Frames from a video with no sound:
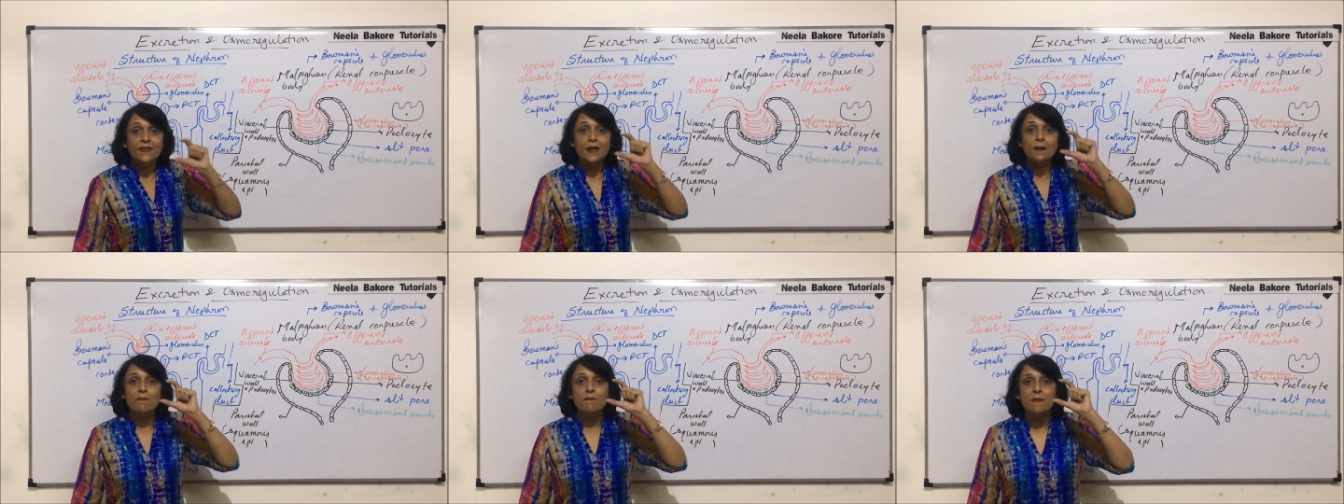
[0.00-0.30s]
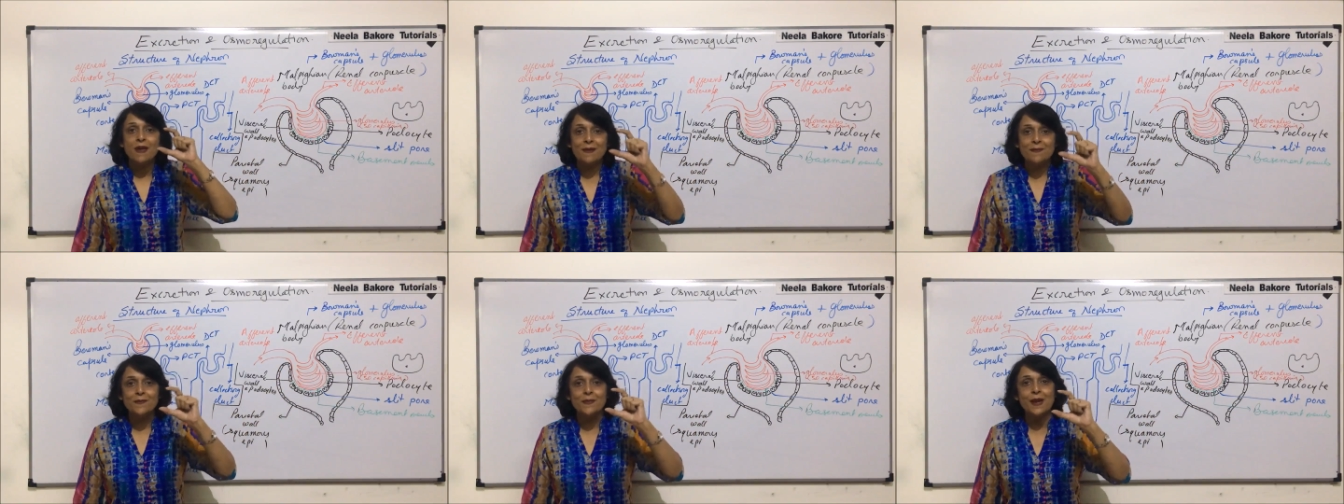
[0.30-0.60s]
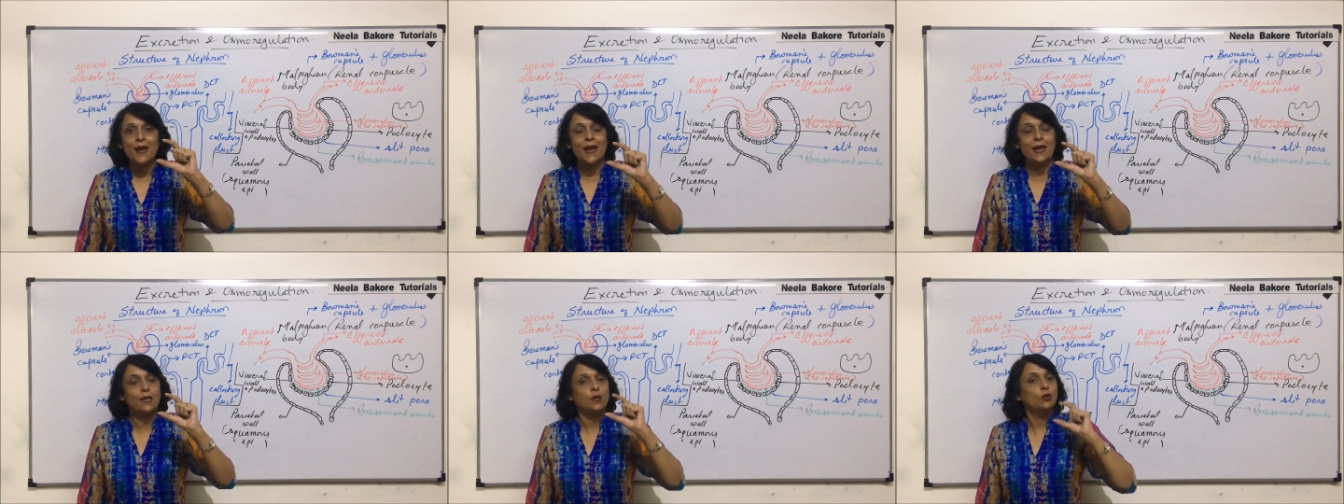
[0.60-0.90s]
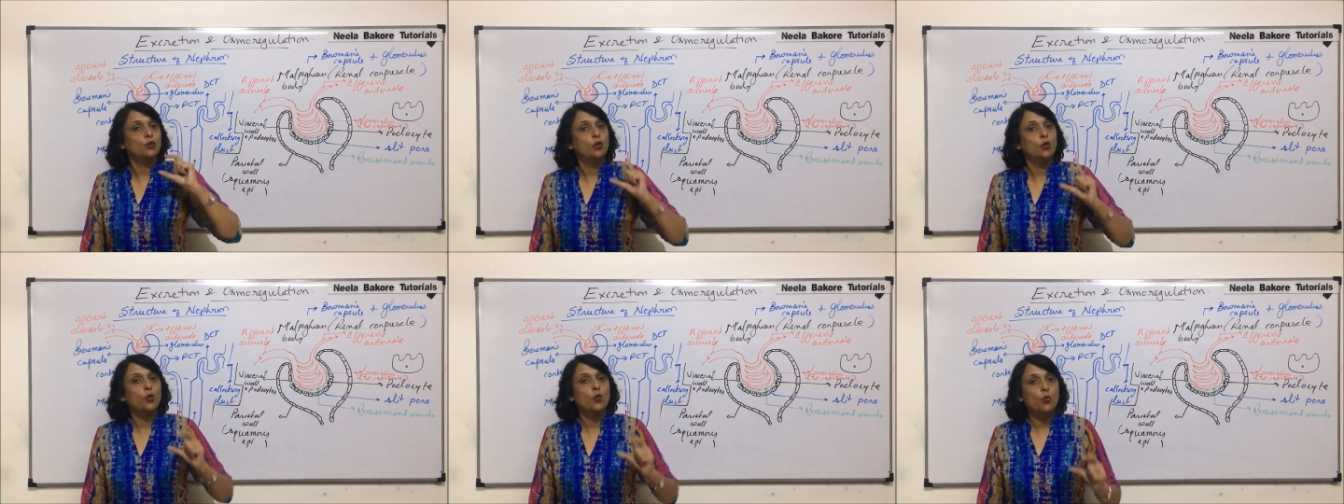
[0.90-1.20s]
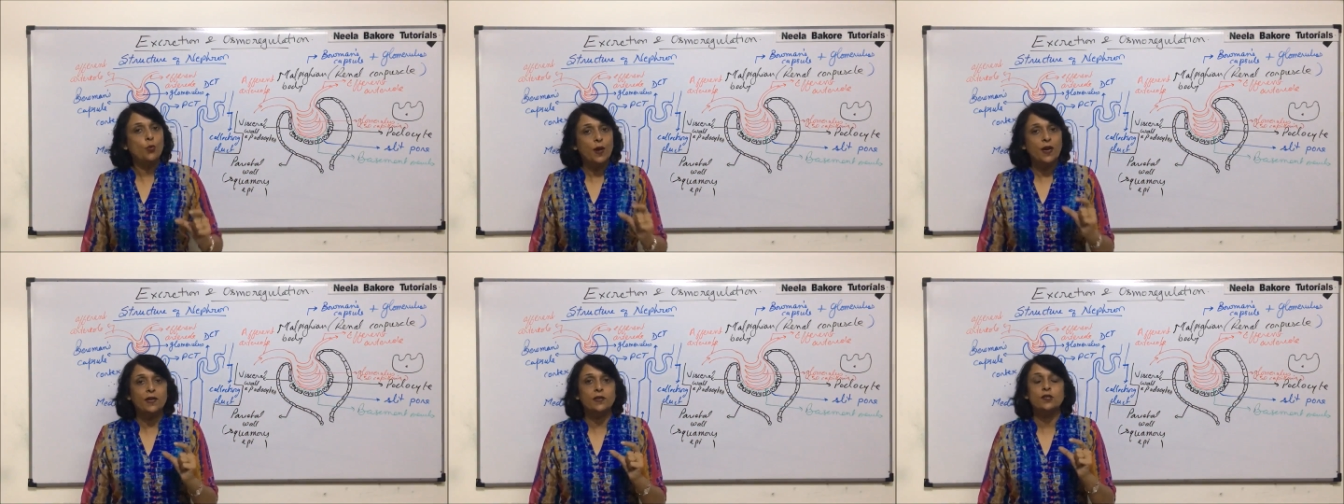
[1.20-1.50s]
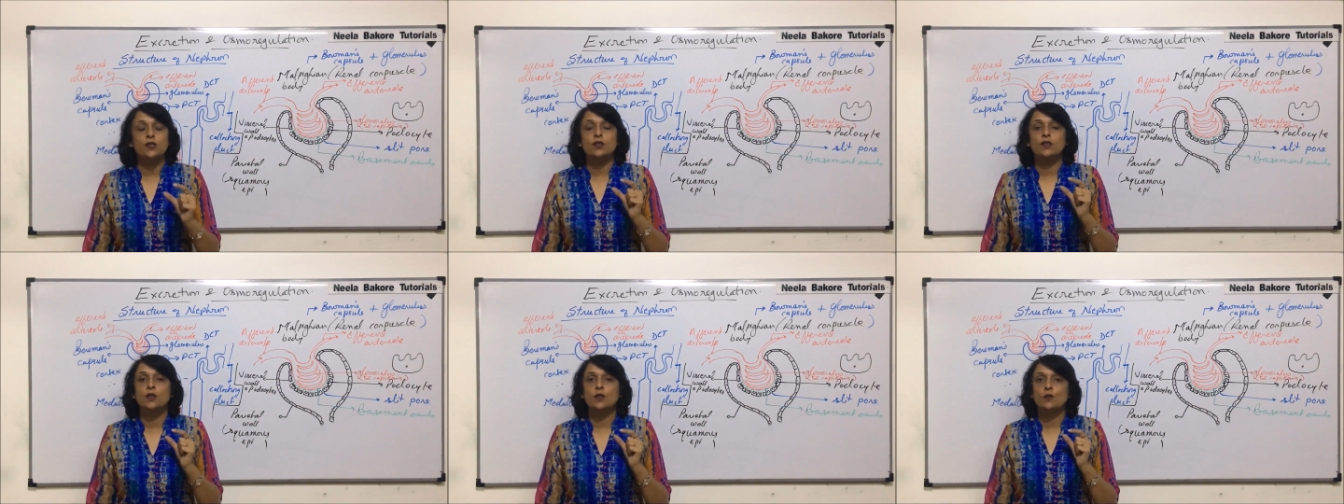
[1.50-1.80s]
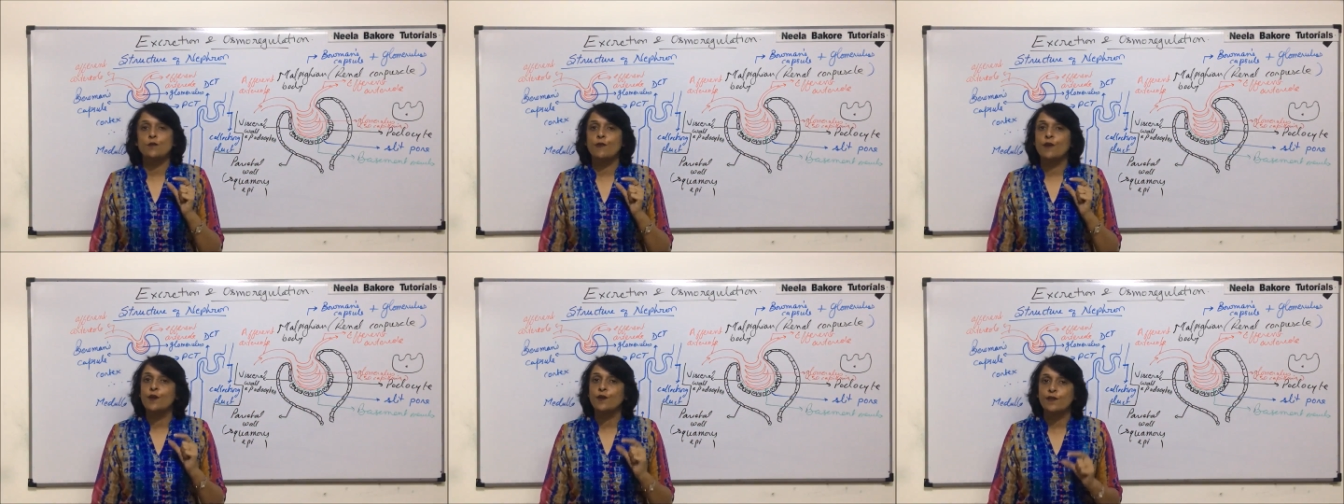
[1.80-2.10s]
the membrane through which
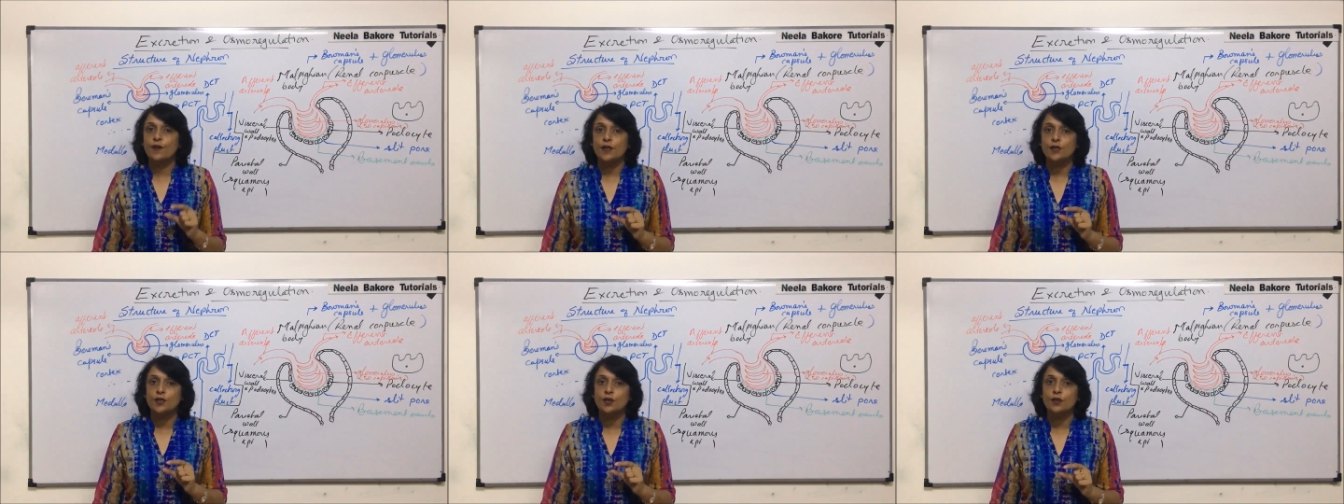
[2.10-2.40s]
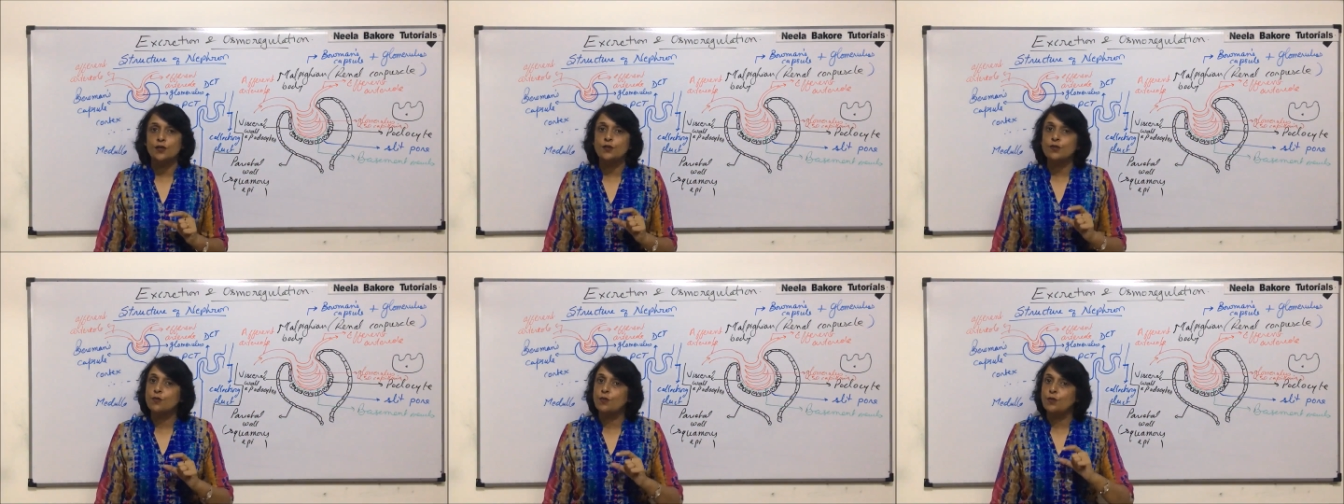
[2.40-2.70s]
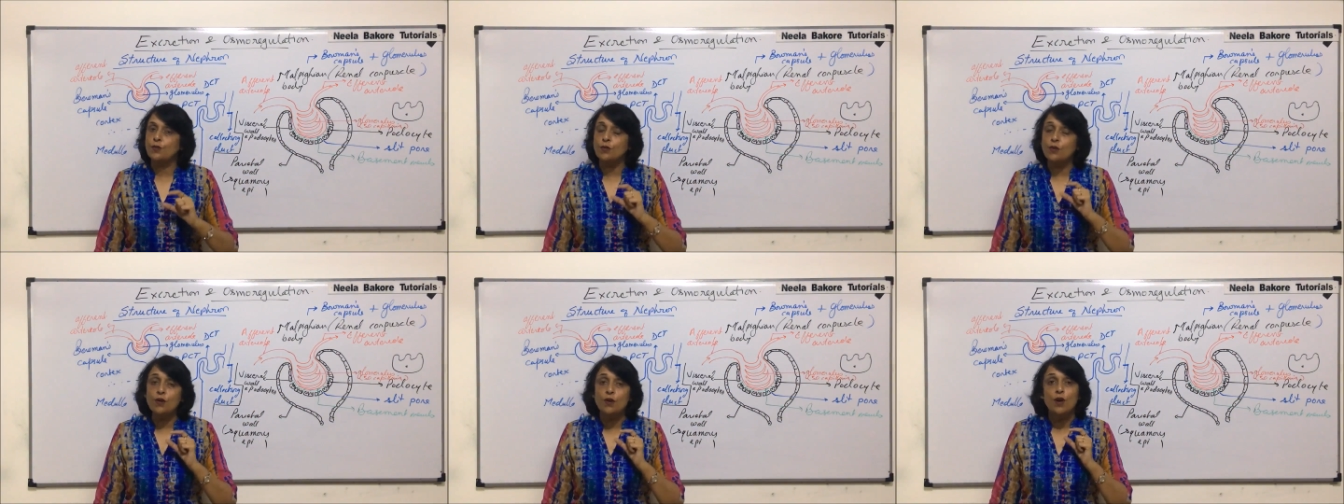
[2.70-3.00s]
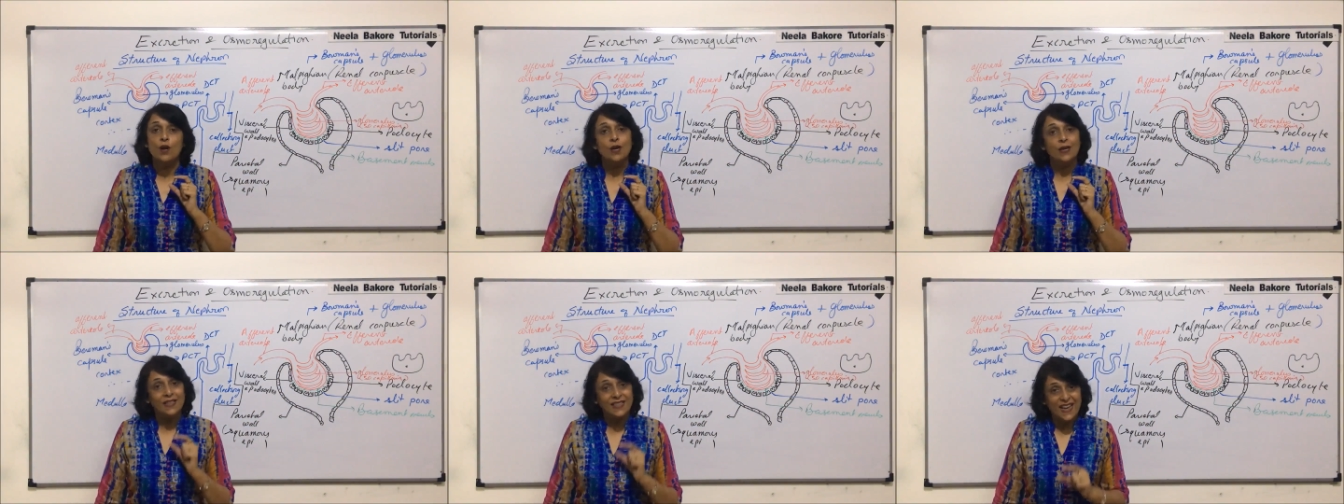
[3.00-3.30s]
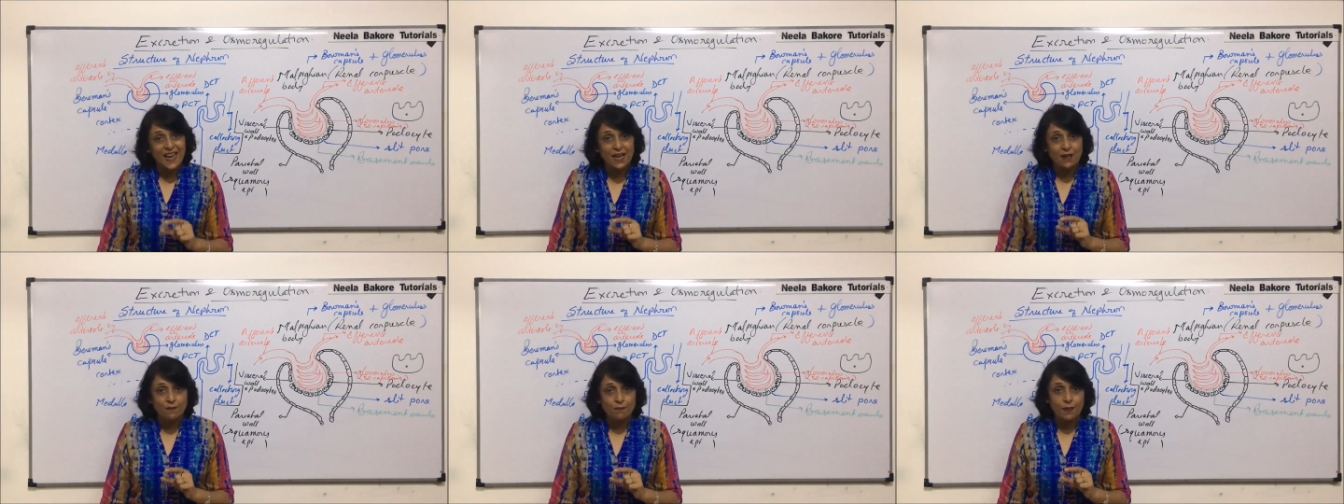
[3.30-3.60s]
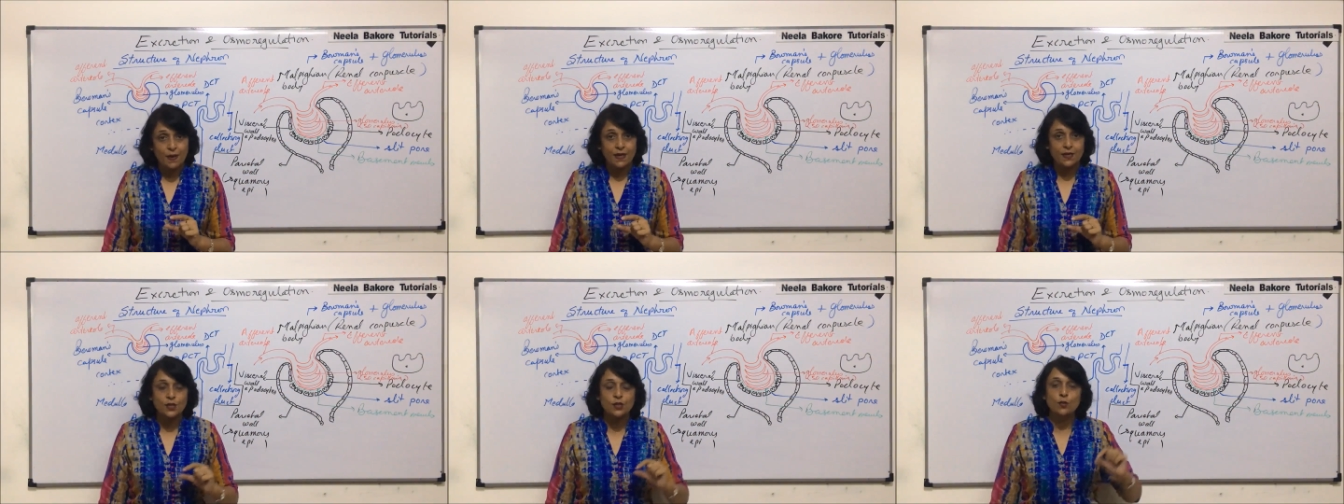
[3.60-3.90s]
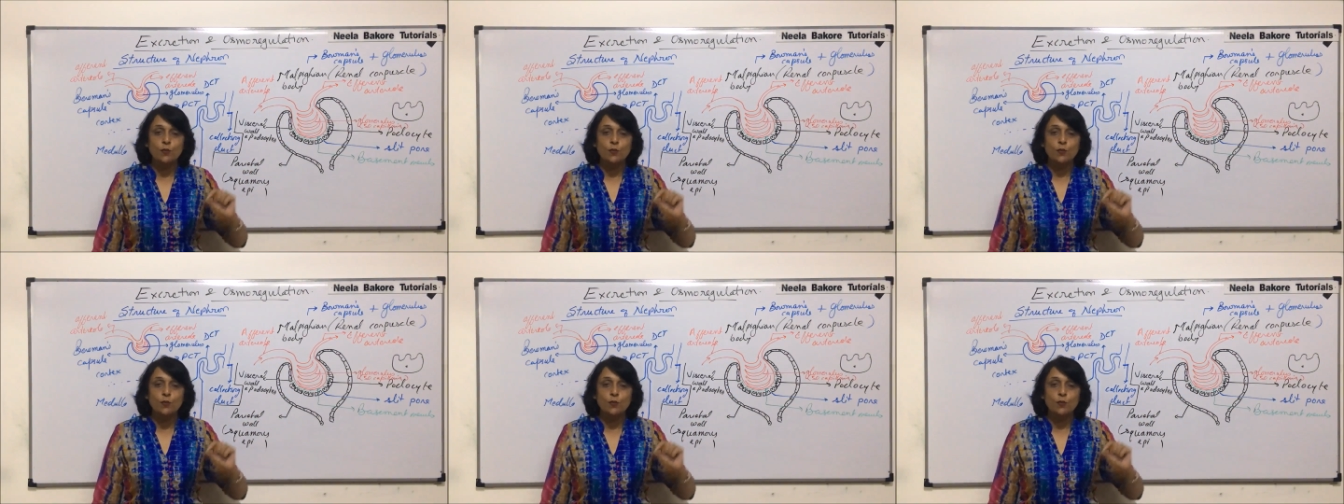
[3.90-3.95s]
this filtration is going to take place.